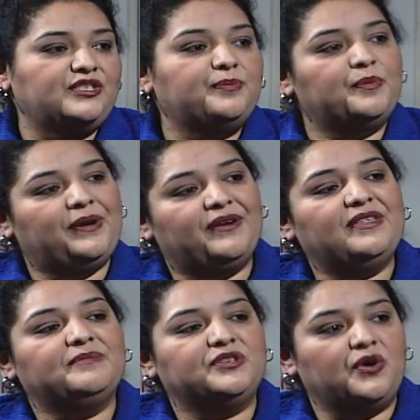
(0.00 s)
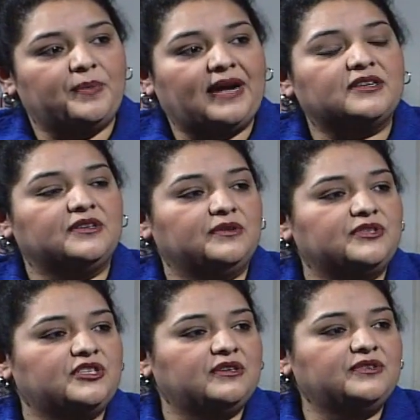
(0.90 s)
to prepare them to go back to those
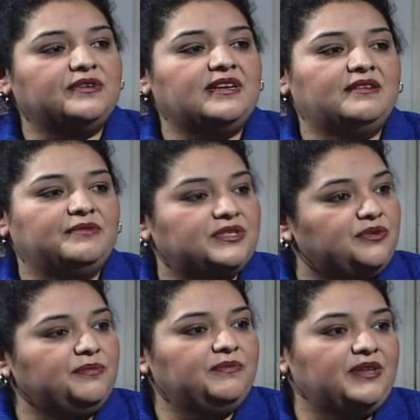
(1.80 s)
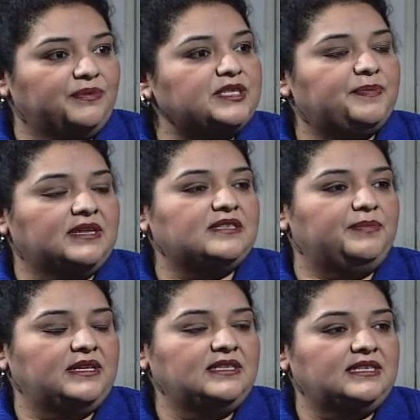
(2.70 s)
children and resume their
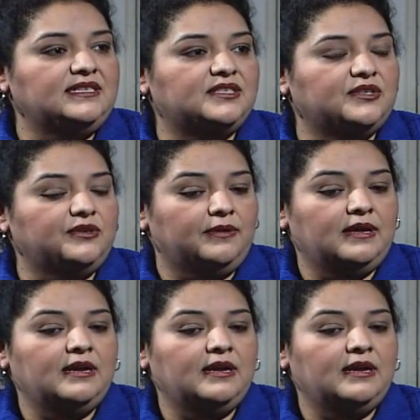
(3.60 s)
responsibilities. So